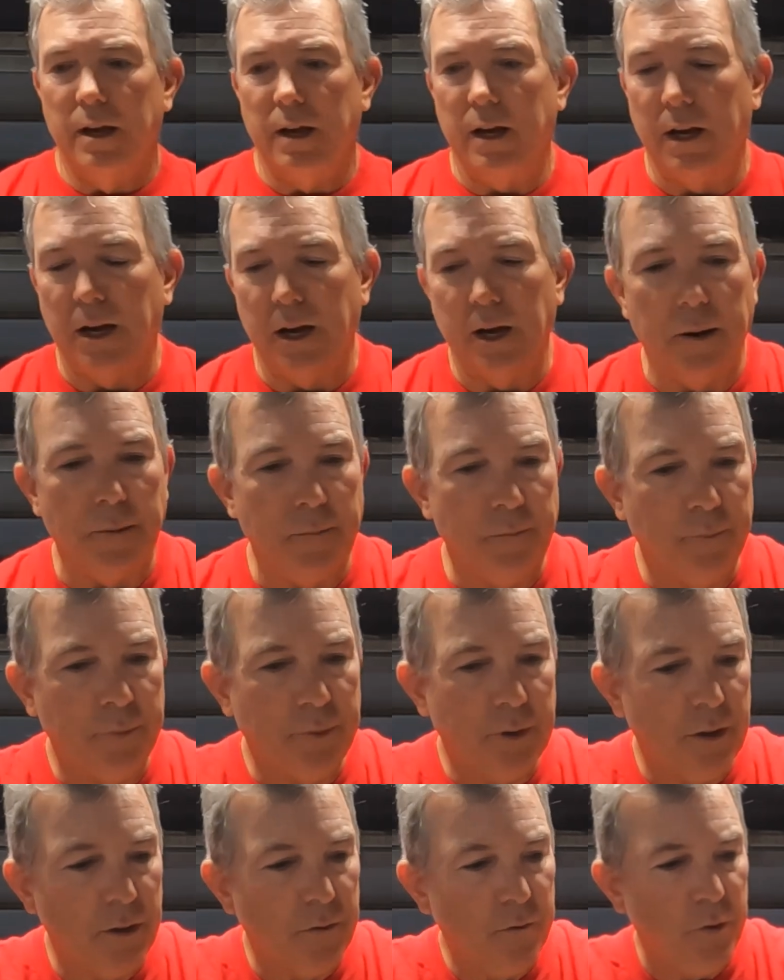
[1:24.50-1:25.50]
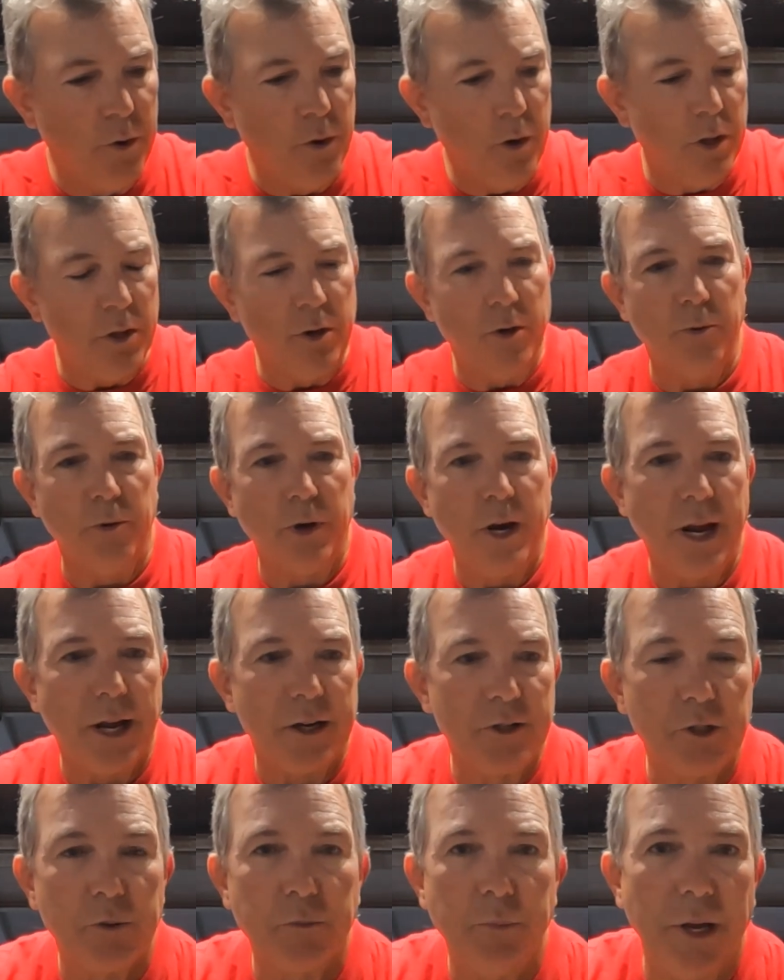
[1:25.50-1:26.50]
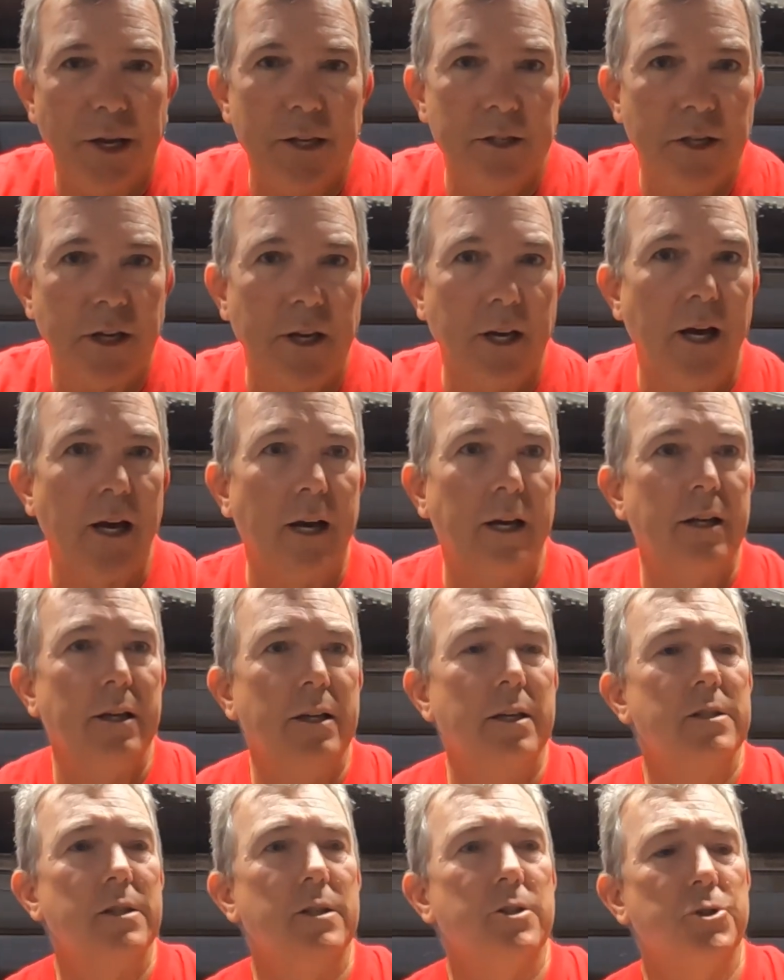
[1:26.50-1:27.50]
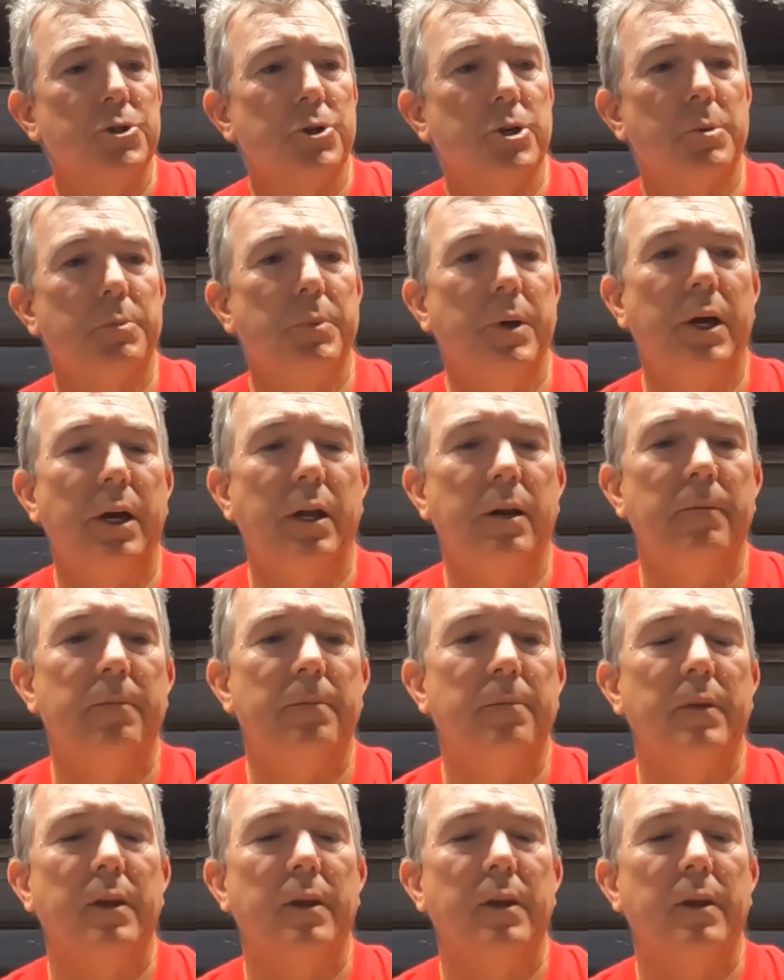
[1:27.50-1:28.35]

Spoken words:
A few other reaction baits I got is a jerk bait.